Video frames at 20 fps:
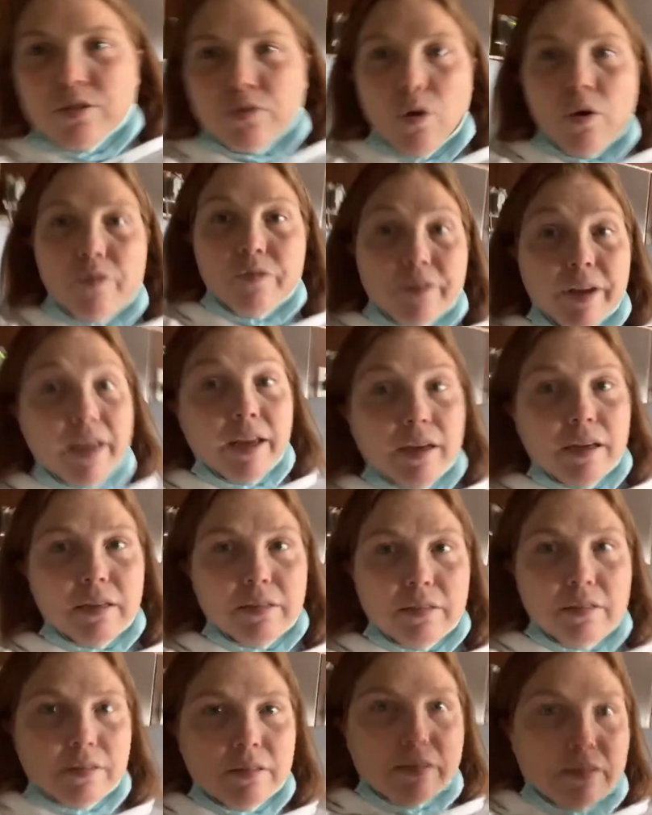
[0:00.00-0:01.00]
all
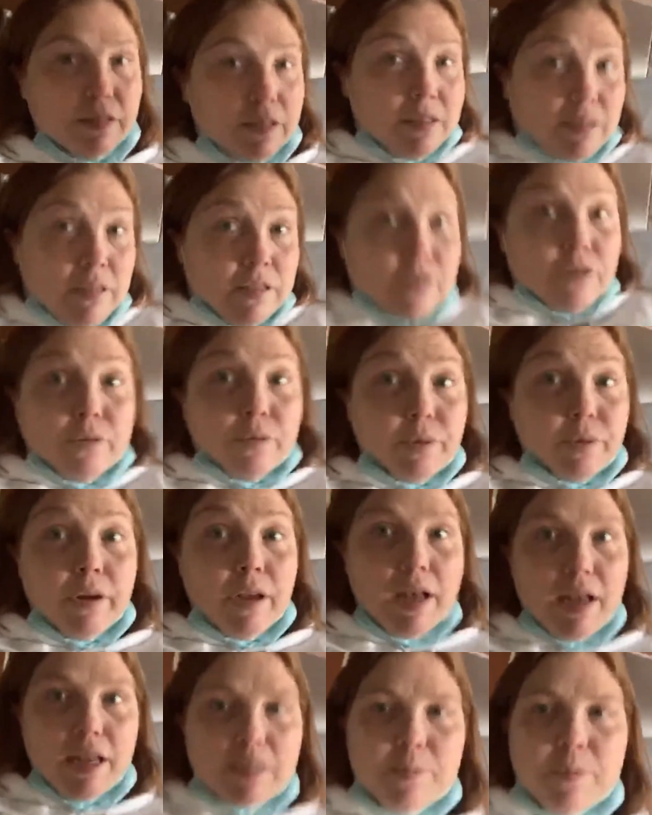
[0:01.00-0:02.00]
fake. This
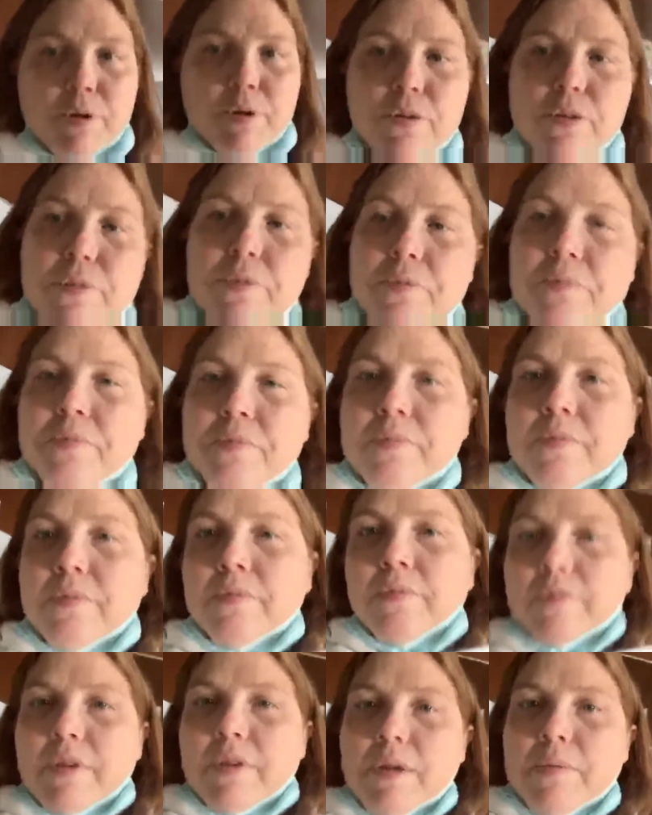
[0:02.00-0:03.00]
isn't a real hospital.
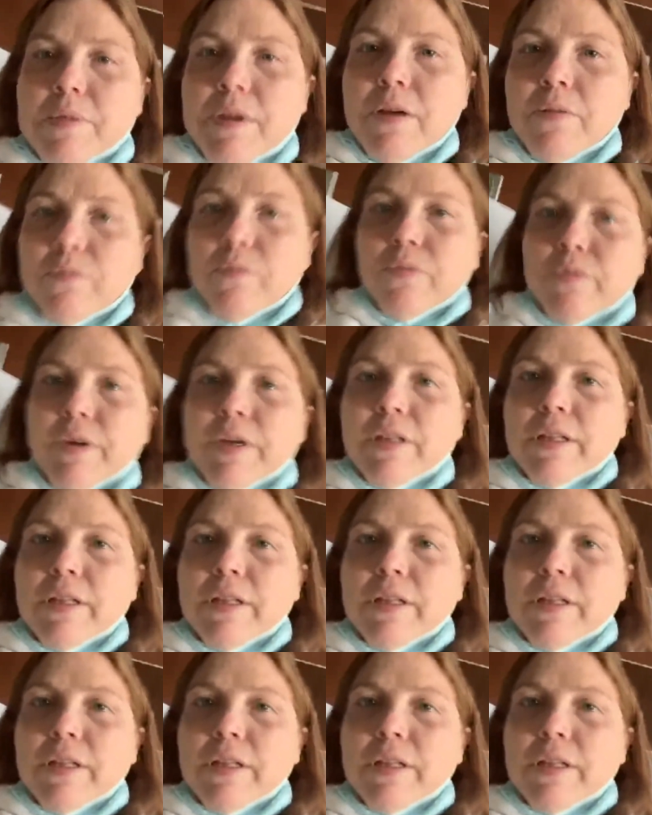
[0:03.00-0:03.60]
I'm not